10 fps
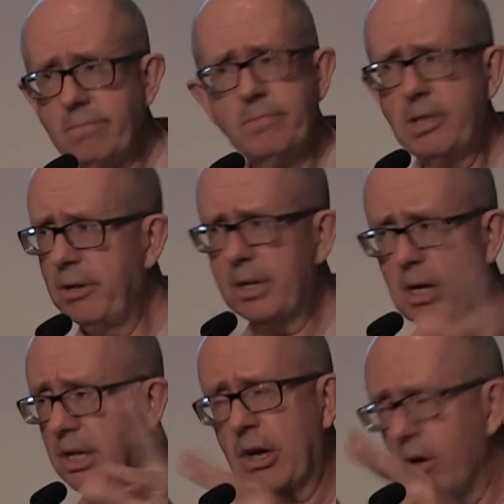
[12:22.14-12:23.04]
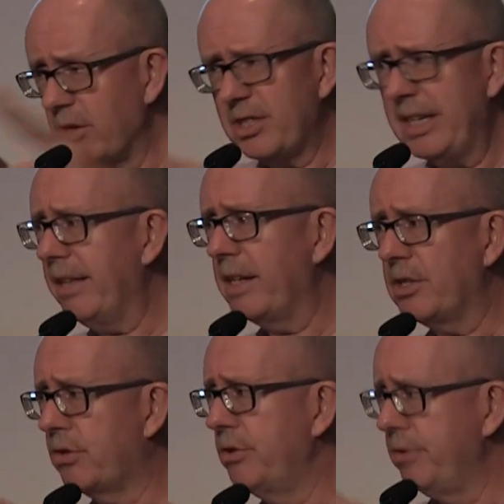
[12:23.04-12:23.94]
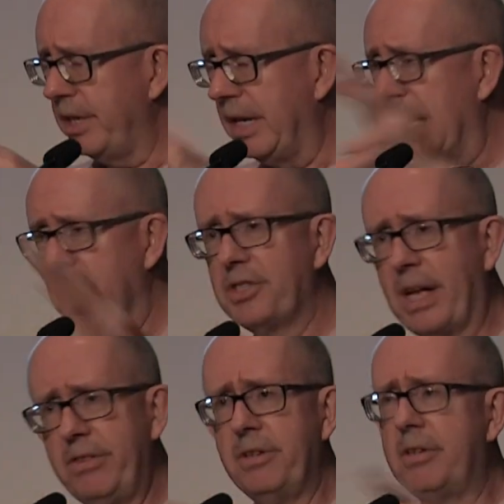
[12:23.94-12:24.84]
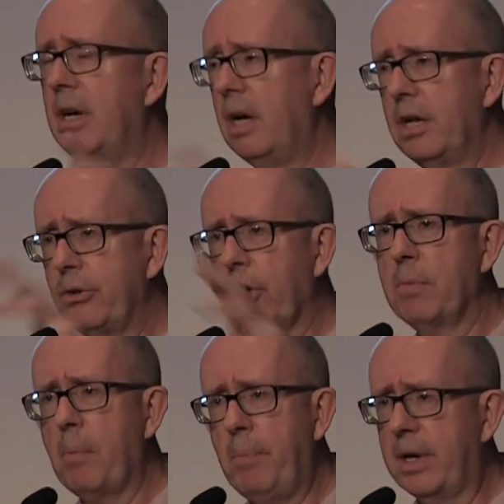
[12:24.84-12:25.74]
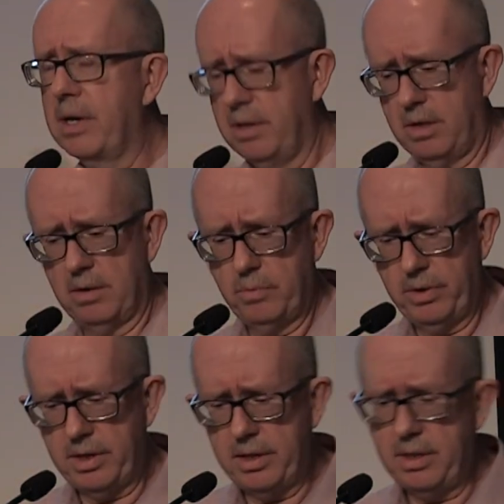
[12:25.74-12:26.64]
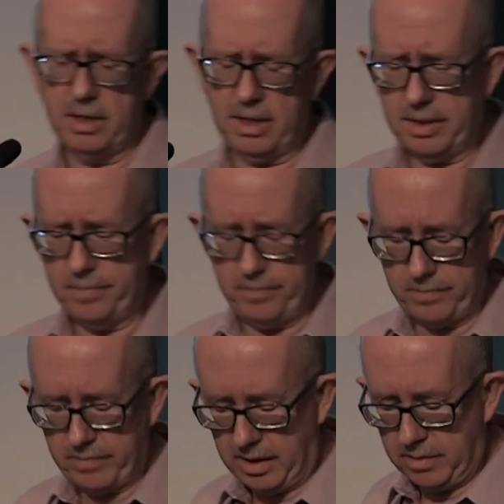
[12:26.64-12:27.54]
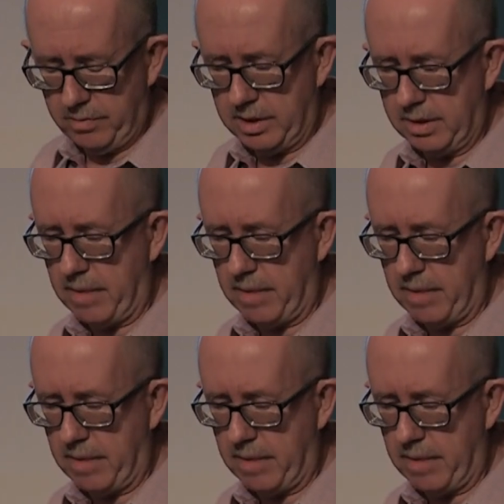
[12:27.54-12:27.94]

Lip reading: So you can't see this through the standard document picker within the